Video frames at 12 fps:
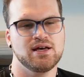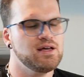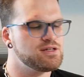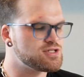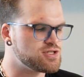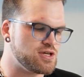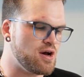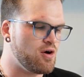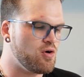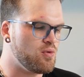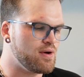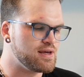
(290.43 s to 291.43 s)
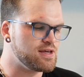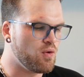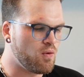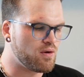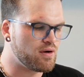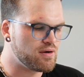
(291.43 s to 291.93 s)
So
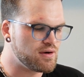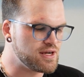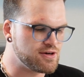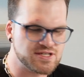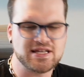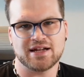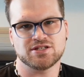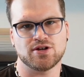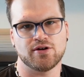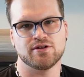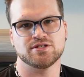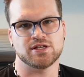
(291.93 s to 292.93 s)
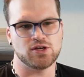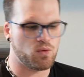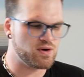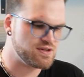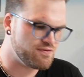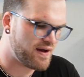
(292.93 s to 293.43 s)
your sensors,
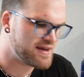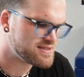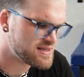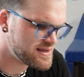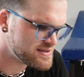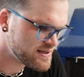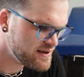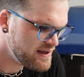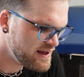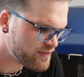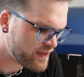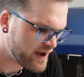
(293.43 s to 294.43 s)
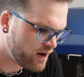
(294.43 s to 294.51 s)
your devices, they